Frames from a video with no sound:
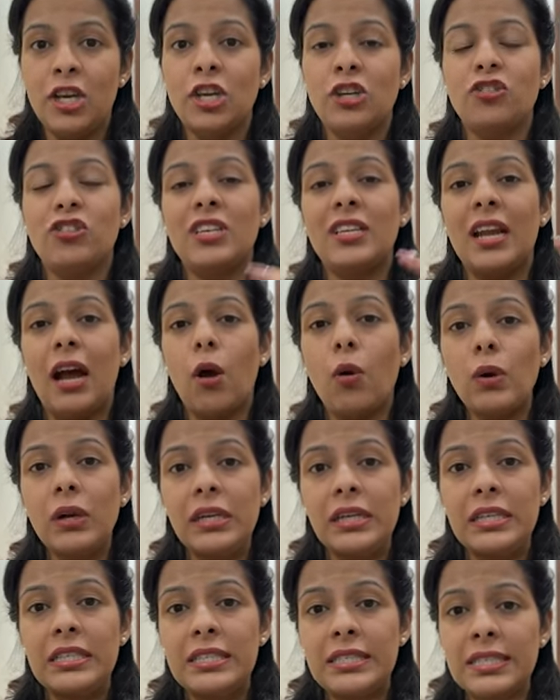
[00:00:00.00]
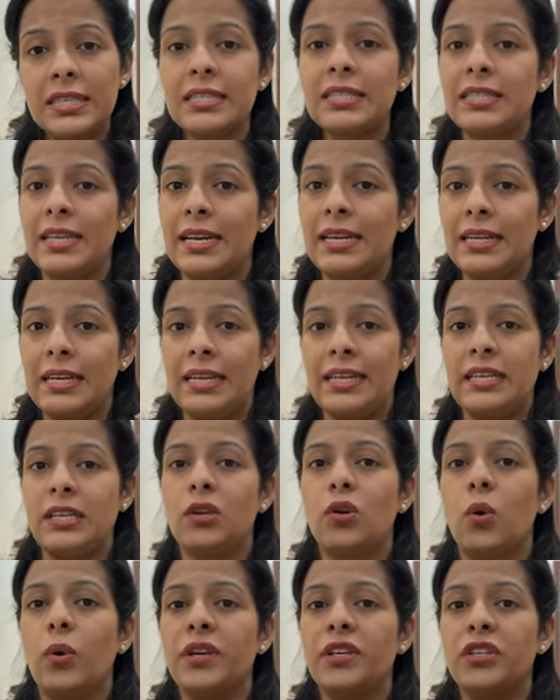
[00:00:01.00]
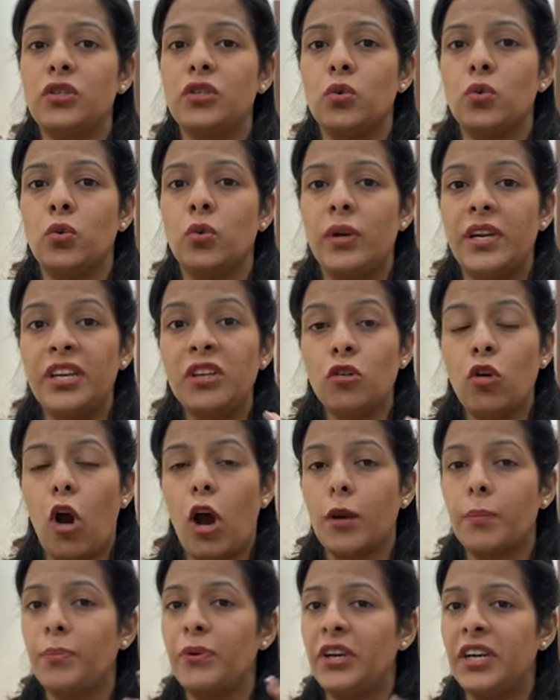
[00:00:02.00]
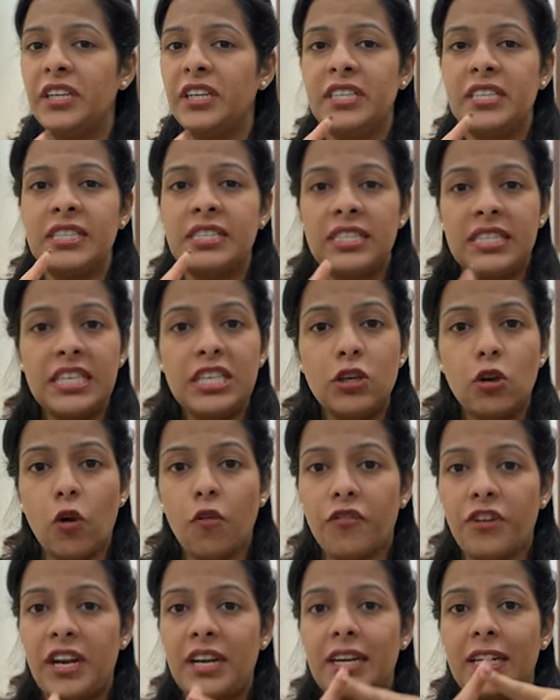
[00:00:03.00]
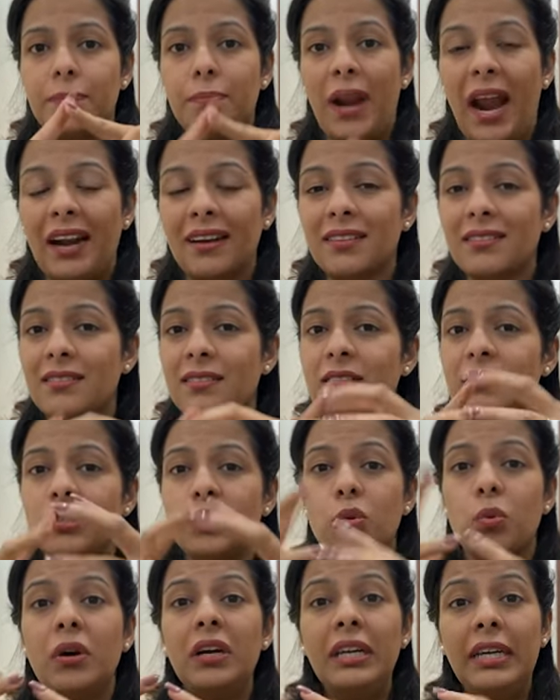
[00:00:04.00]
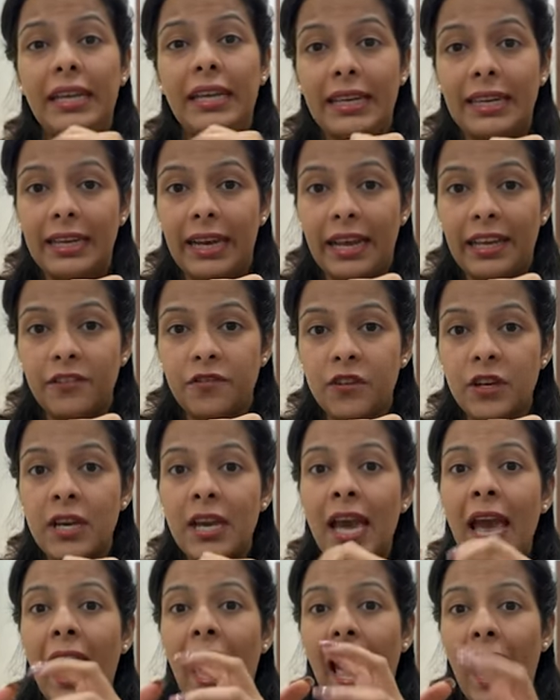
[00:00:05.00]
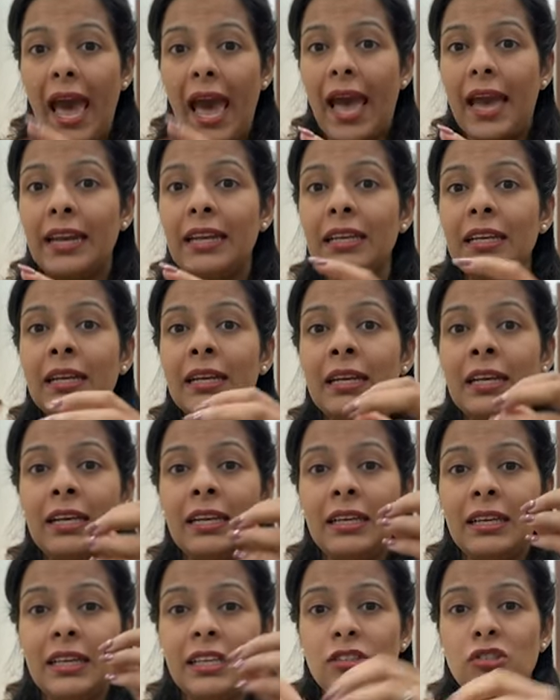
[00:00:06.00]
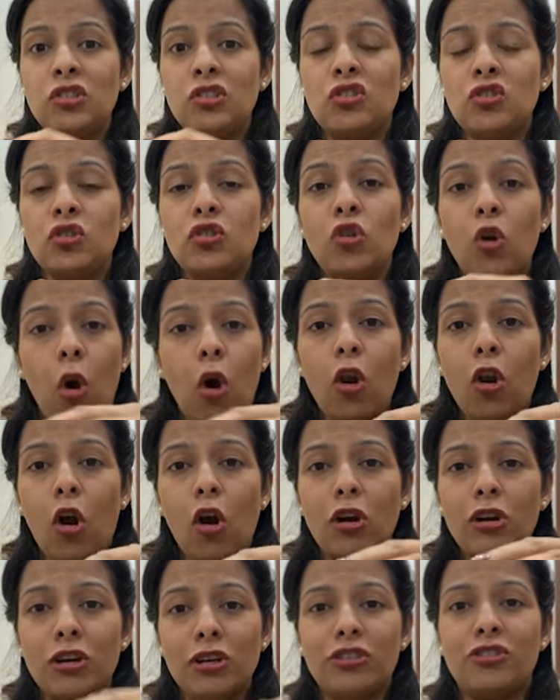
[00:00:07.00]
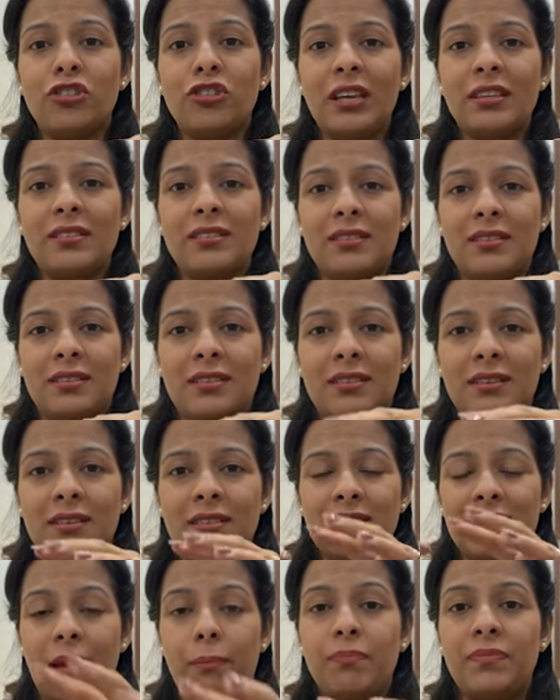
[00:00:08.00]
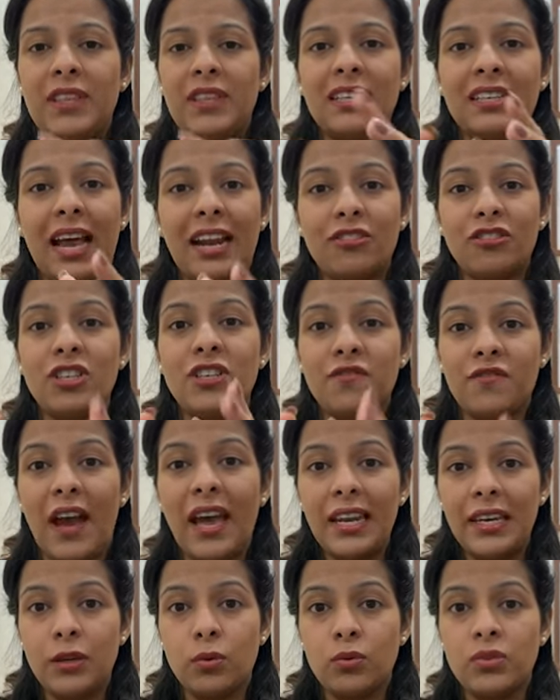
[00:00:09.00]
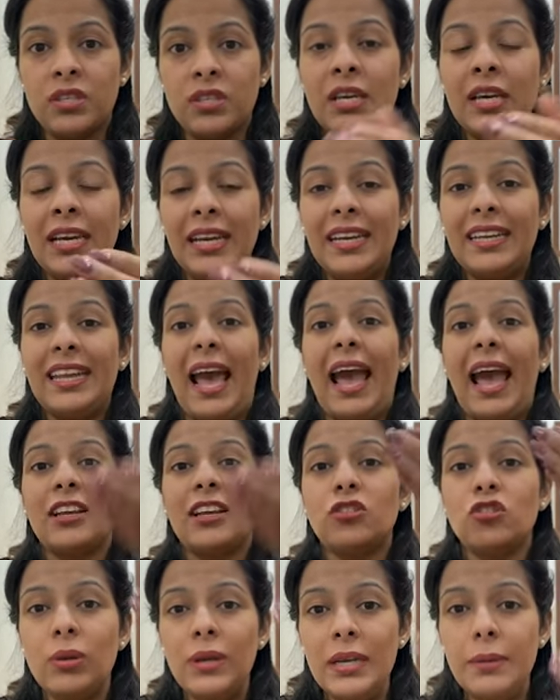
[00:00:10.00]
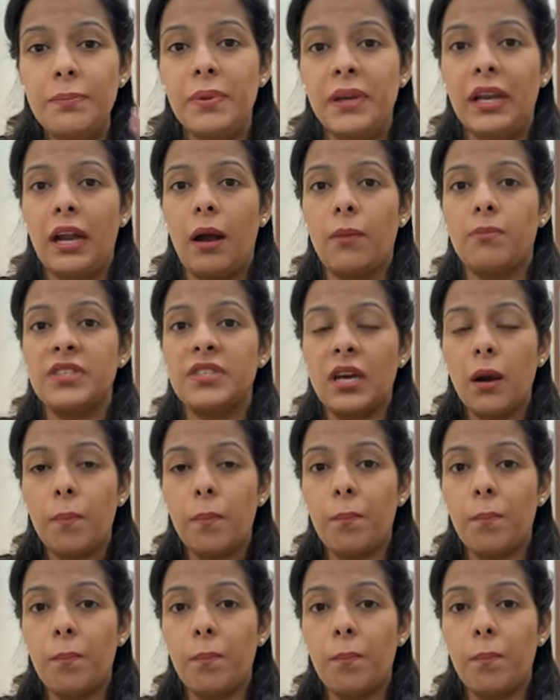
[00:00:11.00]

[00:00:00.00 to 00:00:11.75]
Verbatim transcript: She now consistently going to incorporate these eco-friendly practices into her daily life. And it's no longer just something that she values, it actually becomes a